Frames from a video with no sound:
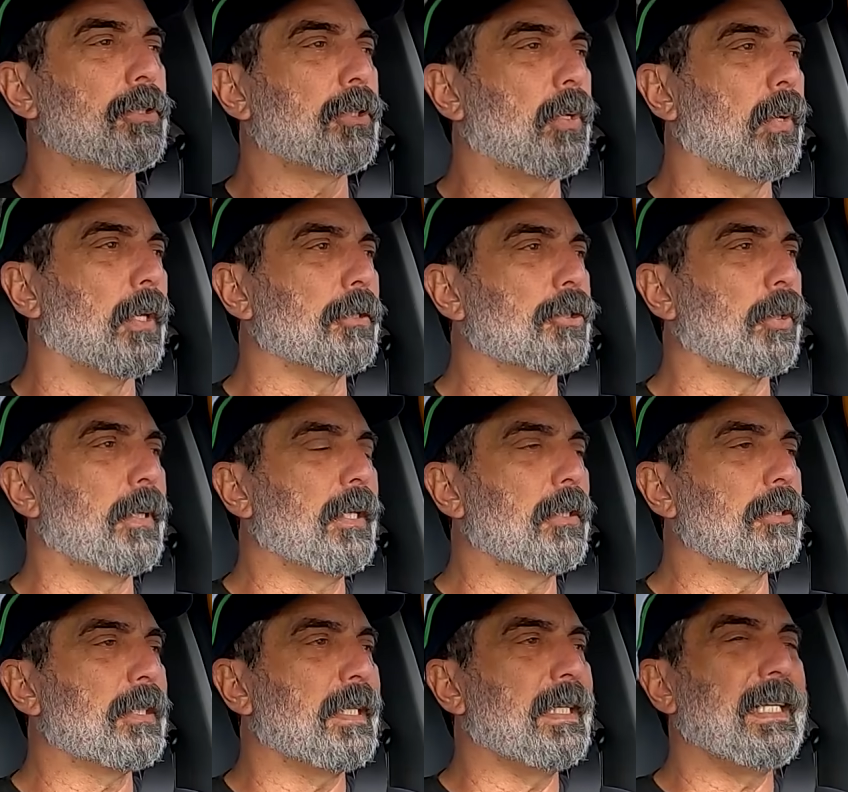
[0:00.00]
so on. So
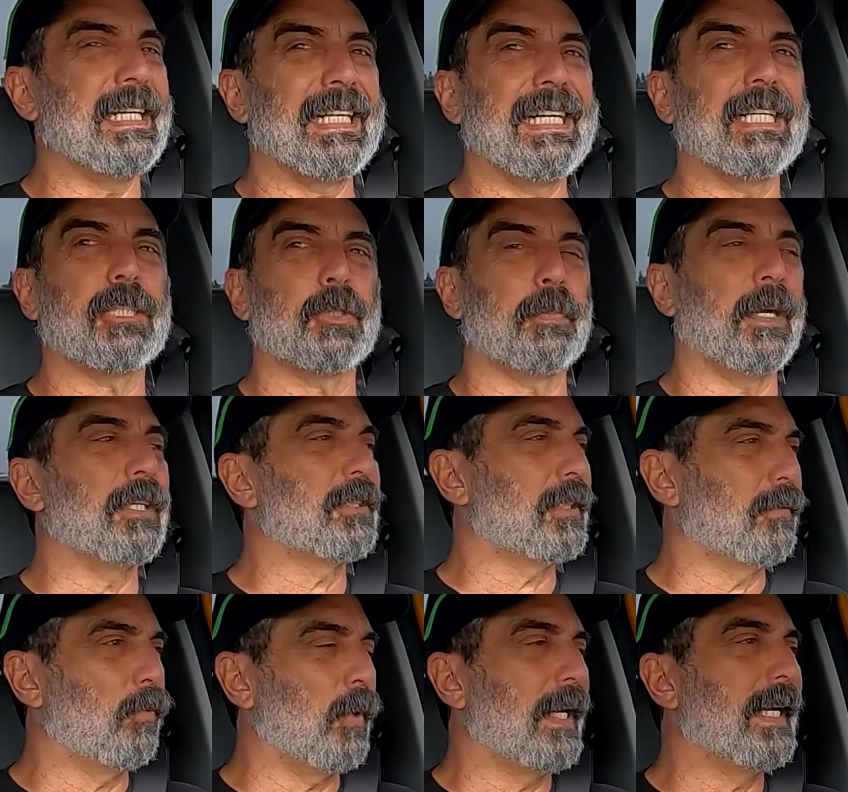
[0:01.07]
here's an
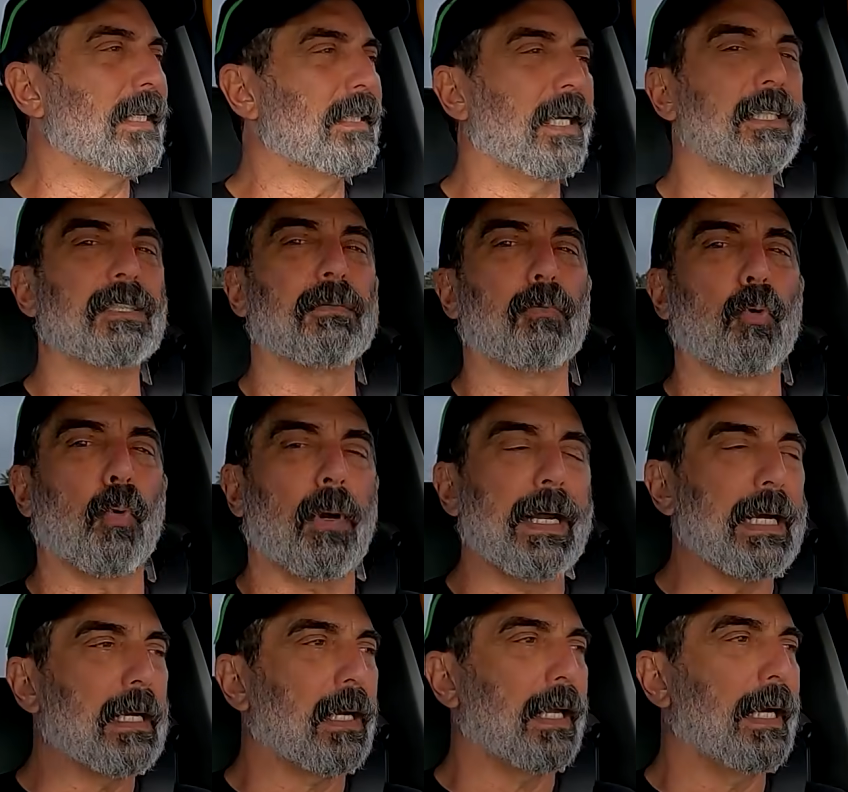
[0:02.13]
inexpensive way to take some
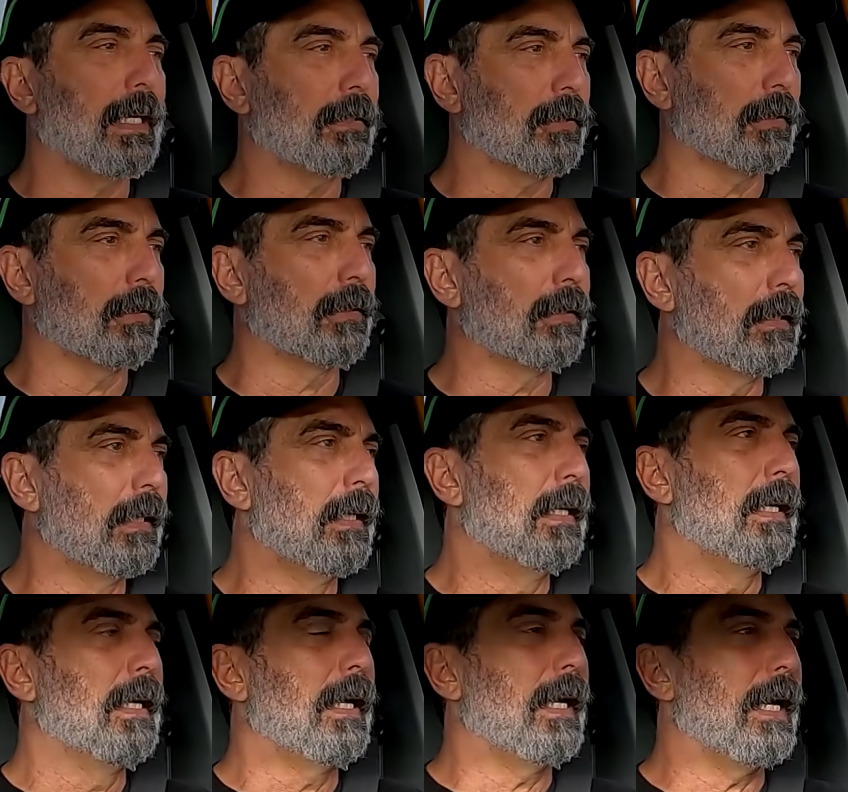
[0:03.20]
great classes.
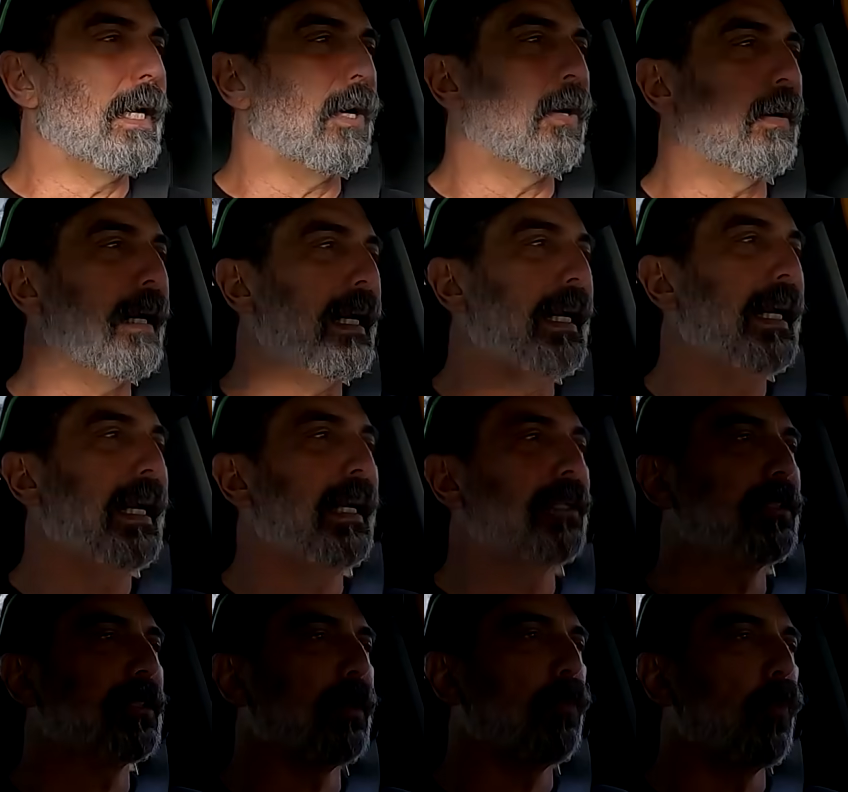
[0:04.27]
NRA
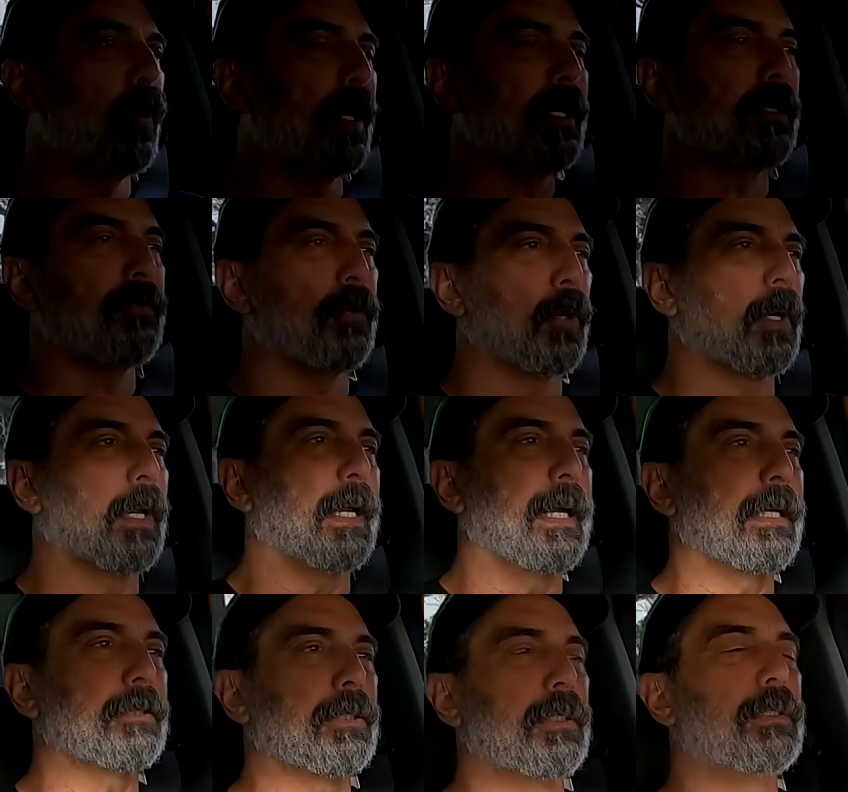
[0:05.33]
has some wonderful
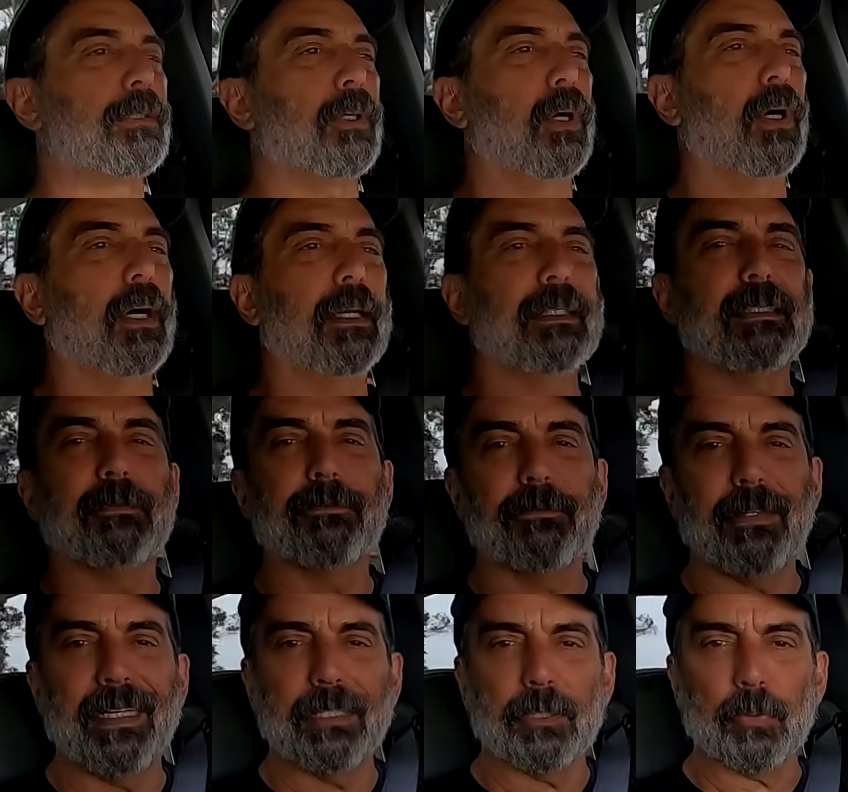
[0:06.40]
classes on
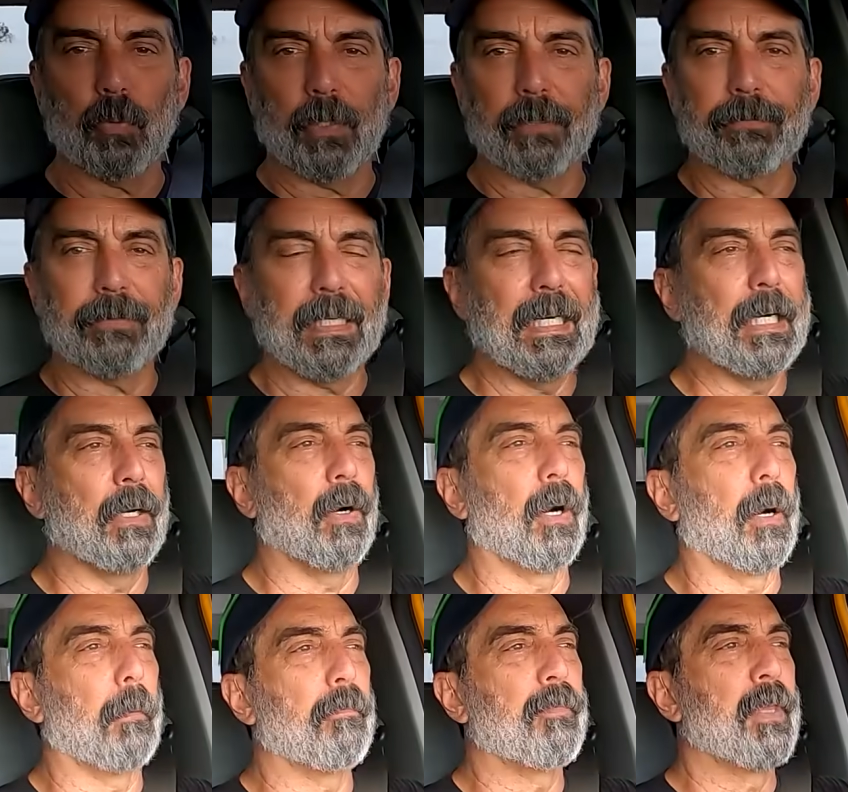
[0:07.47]
defense with a
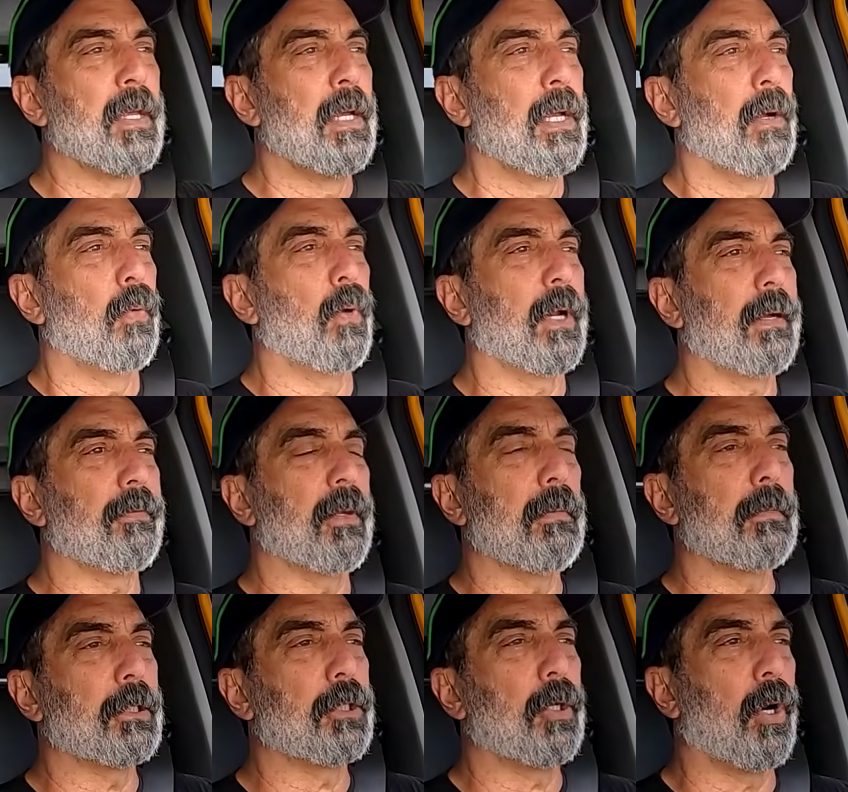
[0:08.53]
firearm. One of
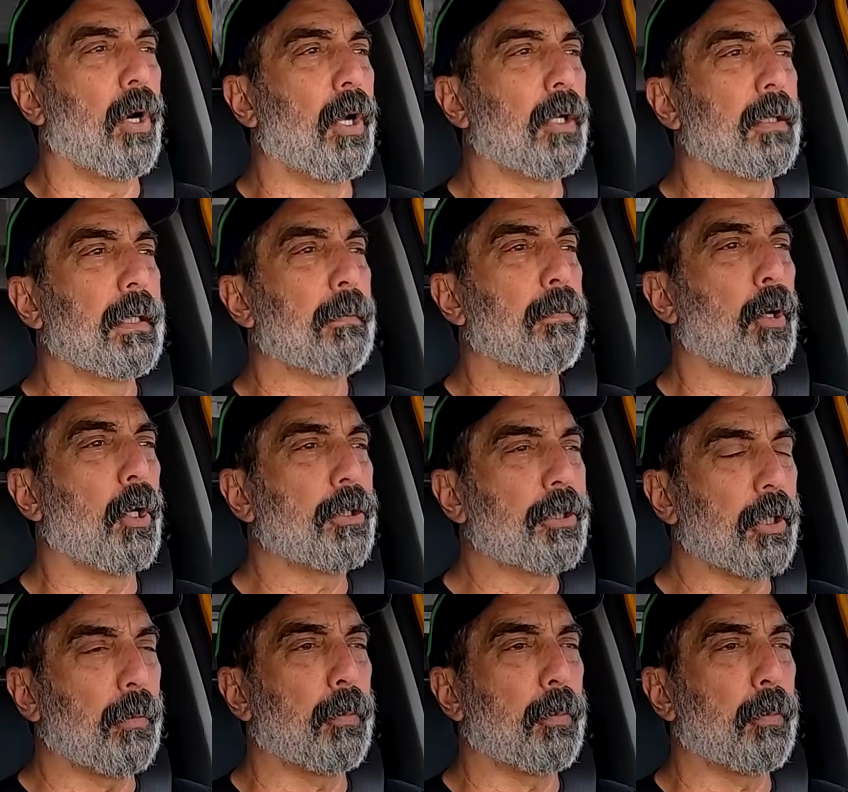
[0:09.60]
them is called Personal